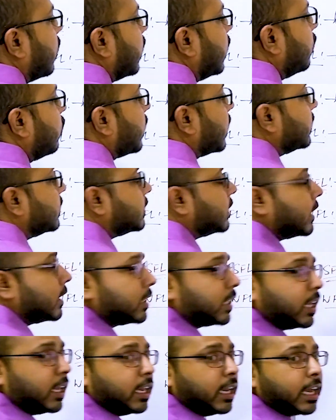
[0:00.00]
you can check
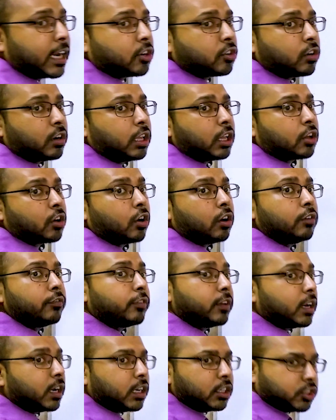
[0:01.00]
the electronic
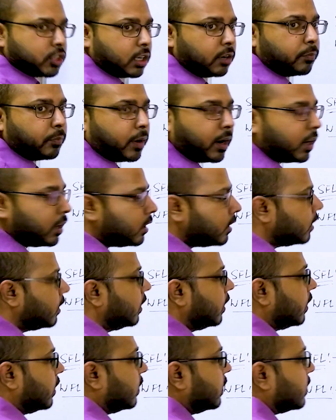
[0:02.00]
configuration part.
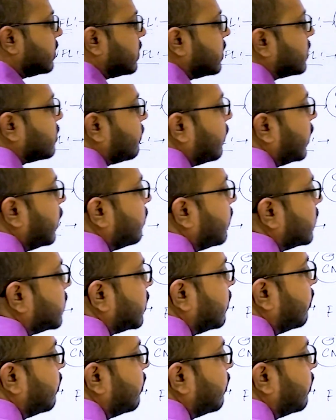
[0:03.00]
This is very much